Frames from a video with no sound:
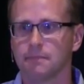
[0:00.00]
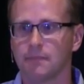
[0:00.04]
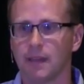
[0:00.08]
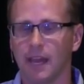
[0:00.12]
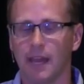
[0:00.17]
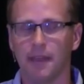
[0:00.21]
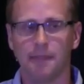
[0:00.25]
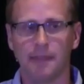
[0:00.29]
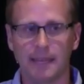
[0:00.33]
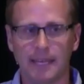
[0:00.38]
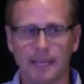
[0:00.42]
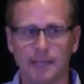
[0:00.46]

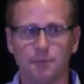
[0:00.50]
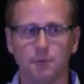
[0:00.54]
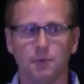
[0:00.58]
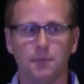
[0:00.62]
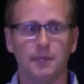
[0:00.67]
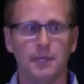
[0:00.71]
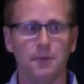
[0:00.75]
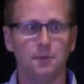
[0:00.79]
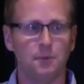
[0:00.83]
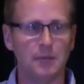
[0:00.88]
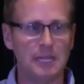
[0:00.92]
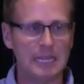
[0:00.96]
I think it would
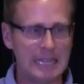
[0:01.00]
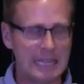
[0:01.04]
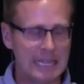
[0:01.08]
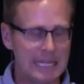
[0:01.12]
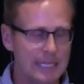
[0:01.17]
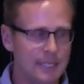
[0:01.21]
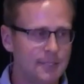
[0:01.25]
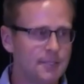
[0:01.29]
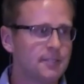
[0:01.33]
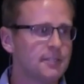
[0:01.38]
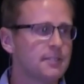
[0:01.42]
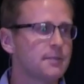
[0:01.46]
be
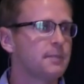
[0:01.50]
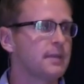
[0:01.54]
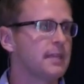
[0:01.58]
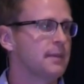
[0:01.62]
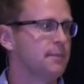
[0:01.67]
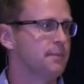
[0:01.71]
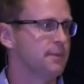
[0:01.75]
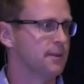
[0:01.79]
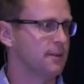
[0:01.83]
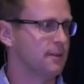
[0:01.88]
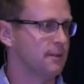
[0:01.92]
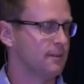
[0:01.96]
religious
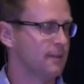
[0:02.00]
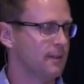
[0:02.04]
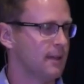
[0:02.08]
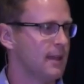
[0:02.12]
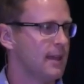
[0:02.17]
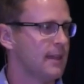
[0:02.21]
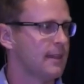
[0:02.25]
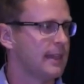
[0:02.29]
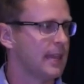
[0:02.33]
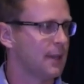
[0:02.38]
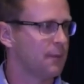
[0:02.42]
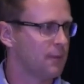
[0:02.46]
people
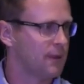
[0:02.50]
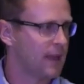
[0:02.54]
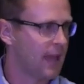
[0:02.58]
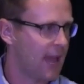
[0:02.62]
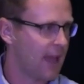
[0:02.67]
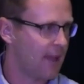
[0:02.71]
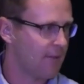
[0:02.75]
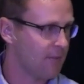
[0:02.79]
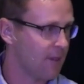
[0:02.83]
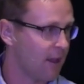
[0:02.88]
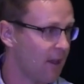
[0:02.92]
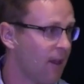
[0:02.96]
that would
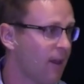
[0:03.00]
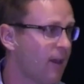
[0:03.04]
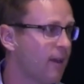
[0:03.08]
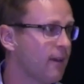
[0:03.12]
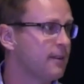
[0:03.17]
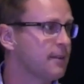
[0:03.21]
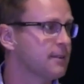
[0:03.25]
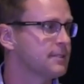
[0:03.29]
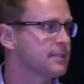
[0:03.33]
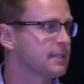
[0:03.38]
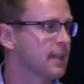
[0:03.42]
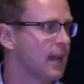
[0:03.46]
have the
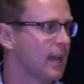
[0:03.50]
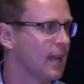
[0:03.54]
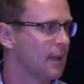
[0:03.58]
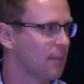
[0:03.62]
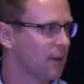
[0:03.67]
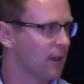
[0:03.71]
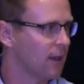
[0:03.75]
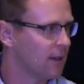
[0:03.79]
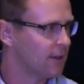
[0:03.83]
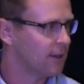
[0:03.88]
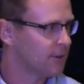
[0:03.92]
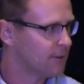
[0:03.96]
hardest
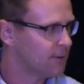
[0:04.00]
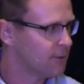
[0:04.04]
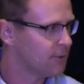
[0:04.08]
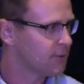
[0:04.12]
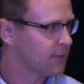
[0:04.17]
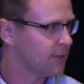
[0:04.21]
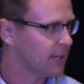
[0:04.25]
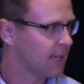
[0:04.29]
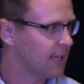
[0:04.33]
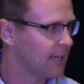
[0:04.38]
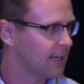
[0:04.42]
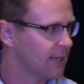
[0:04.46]
time
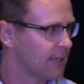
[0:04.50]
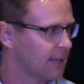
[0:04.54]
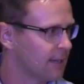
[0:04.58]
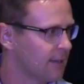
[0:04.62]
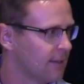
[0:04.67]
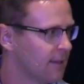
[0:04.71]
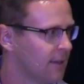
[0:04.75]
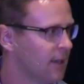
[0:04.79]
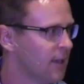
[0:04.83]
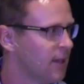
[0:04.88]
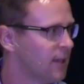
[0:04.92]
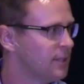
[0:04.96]

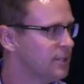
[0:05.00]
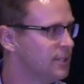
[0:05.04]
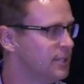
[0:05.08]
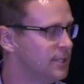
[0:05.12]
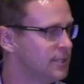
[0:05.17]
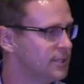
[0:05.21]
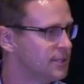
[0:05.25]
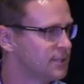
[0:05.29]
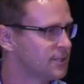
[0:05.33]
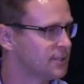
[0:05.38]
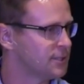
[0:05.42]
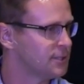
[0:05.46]
understanding
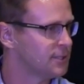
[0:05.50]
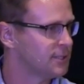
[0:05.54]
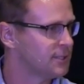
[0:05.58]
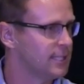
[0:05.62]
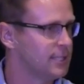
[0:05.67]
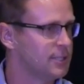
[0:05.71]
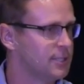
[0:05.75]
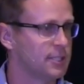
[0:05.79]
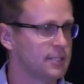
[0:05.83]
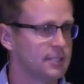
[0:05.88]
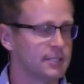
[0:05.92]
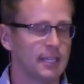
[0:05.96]
Jesus'
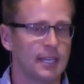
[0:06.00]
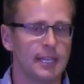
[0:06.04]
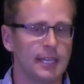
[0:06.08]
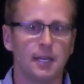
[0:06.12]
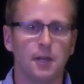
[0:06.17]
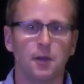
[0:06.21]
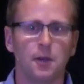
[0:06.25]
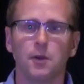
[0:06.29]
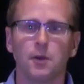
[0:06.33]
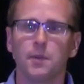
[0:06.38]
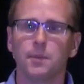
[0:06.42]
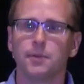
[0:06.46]
teachings and
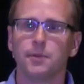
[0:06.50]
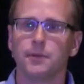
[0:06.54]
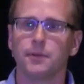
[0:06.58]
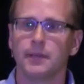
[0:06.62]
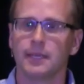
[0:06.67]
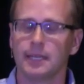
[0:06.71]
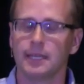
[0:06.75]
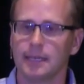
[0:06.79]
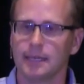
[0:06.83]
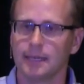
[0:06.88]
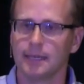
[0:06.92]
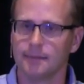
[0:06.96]

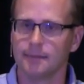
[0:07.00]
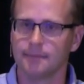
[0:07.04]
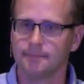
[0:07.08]
incorporating it.